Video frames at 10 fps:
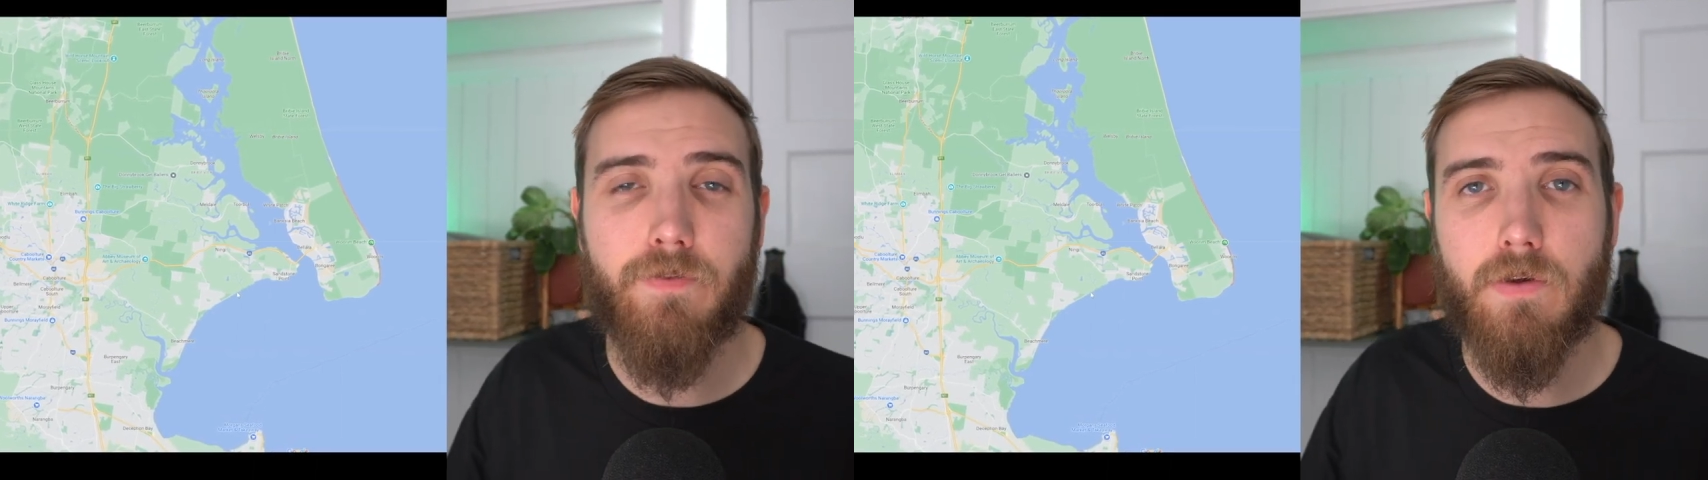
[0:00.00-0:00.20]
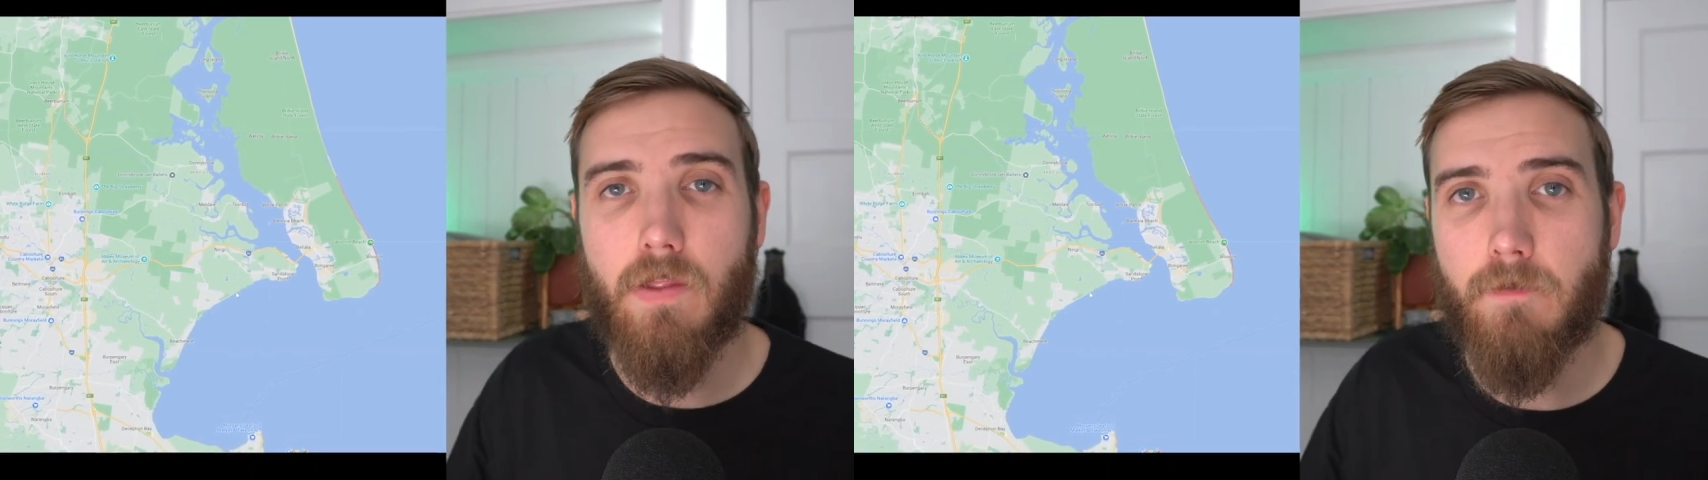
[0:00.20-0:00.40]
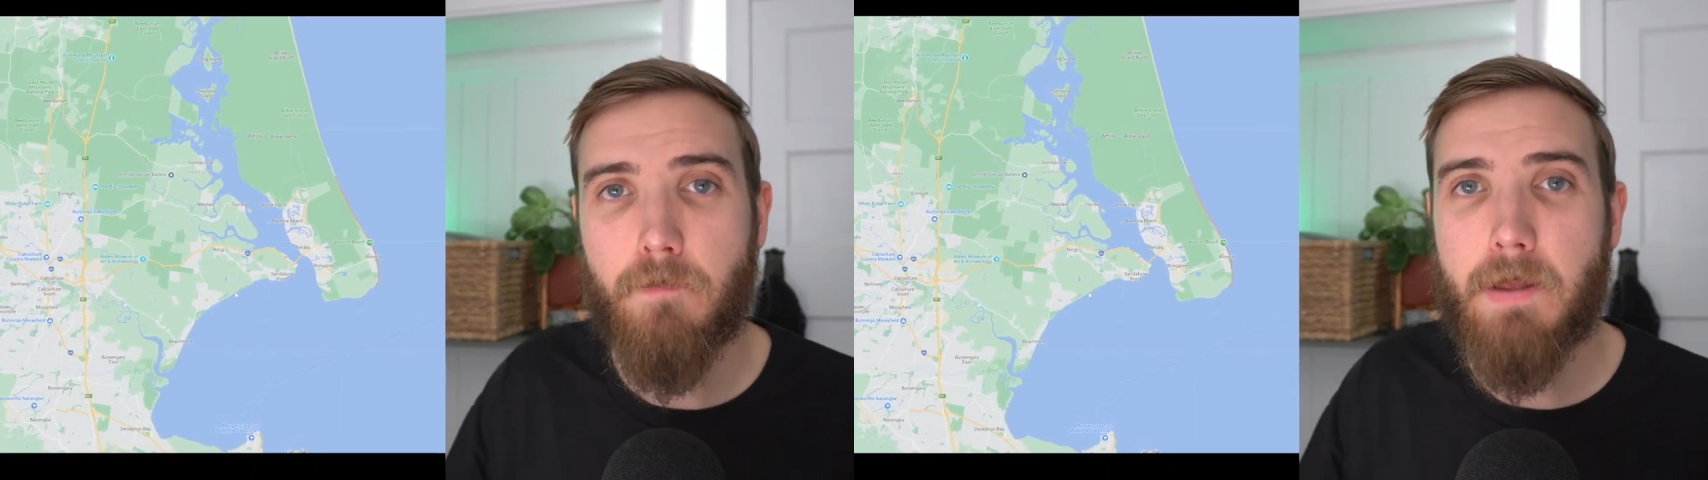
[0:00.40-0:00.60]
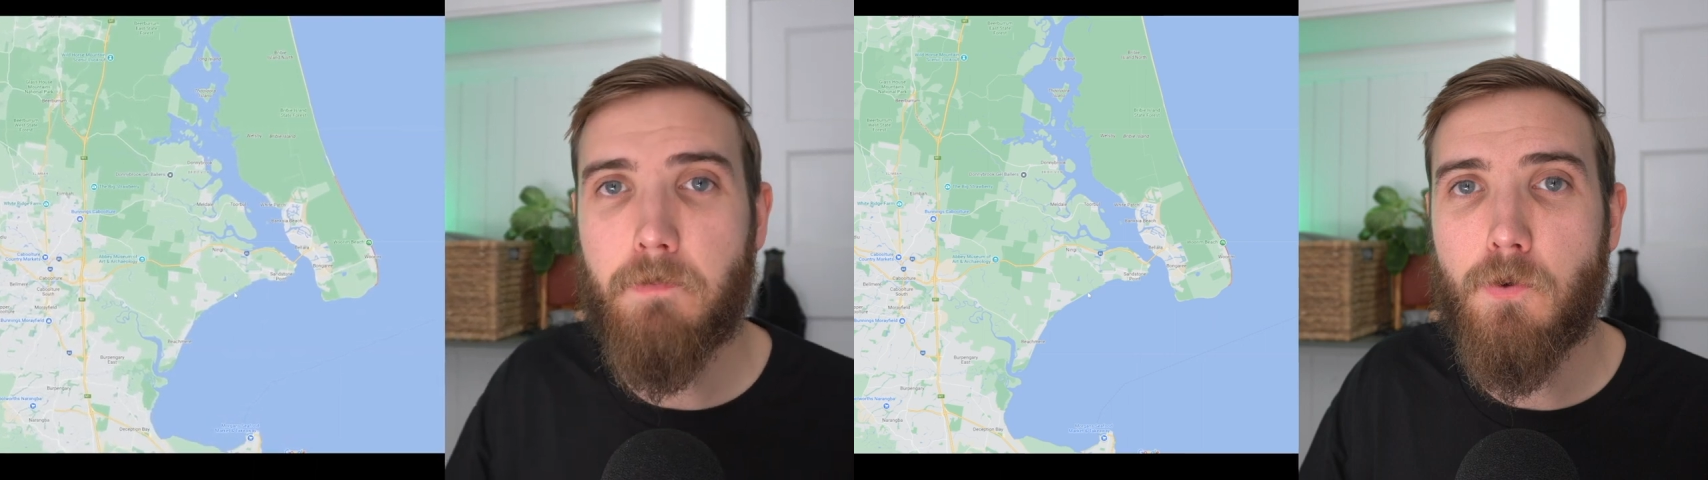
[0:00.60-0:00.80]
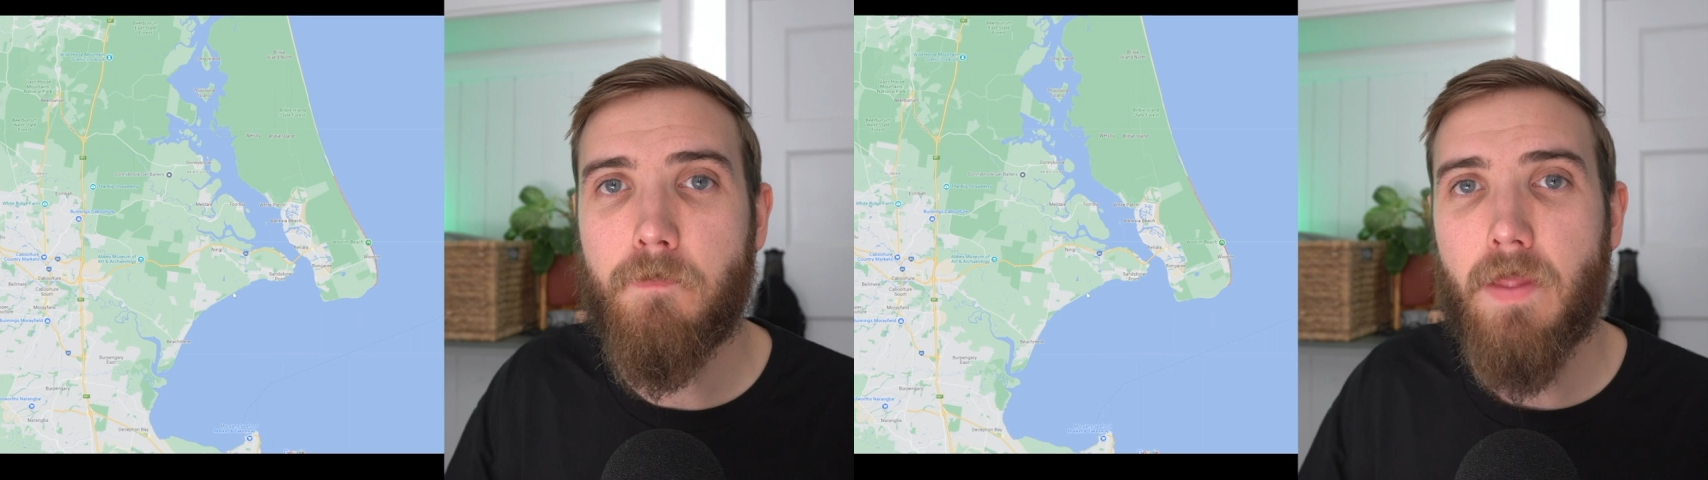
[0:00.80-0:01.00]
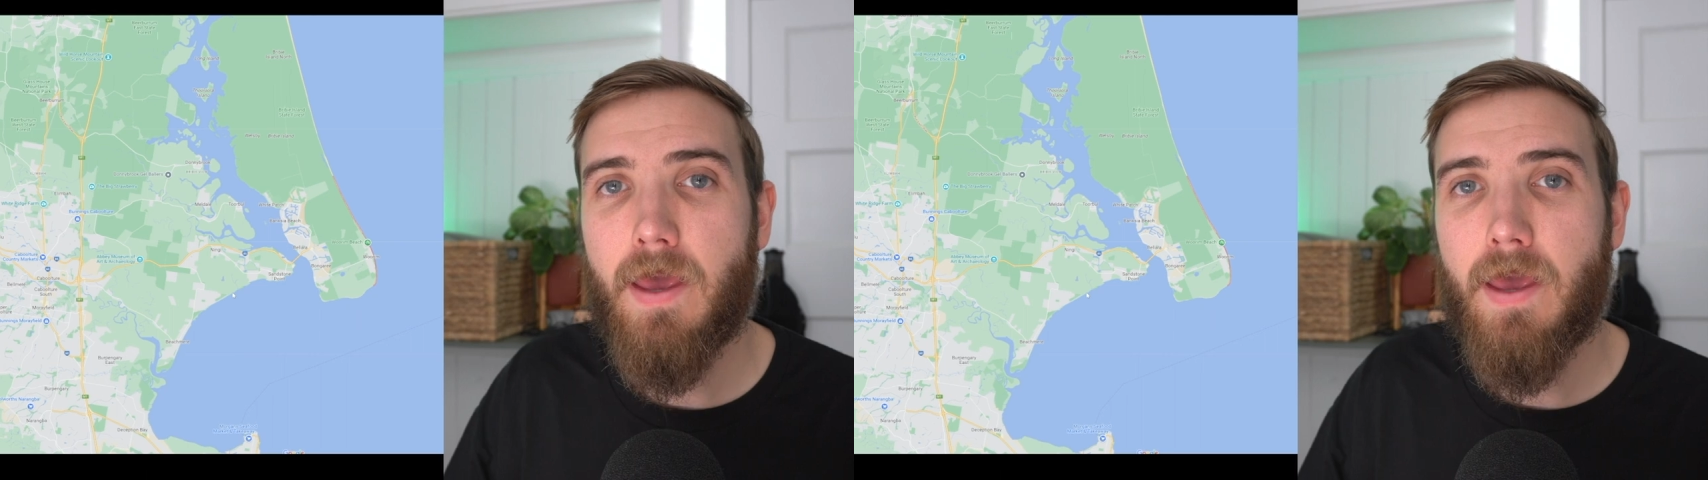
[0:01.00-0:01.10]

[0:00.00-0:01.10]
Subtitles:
for a lot of people.